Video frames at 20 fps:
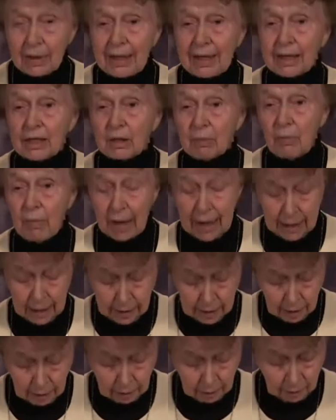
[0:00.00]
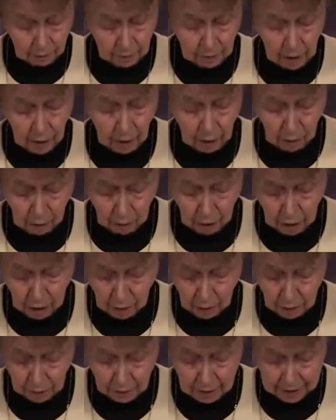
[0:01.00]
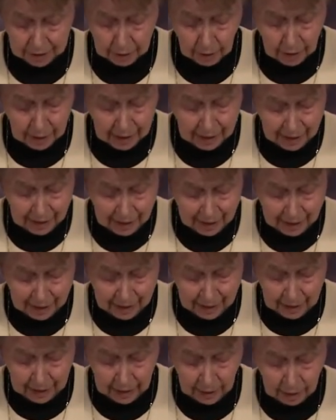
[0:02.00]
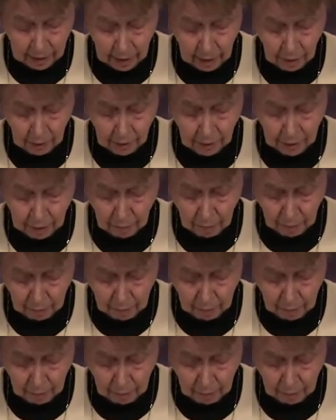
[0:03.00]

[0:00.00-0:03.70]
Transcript: dismayed, uh, gone. And the,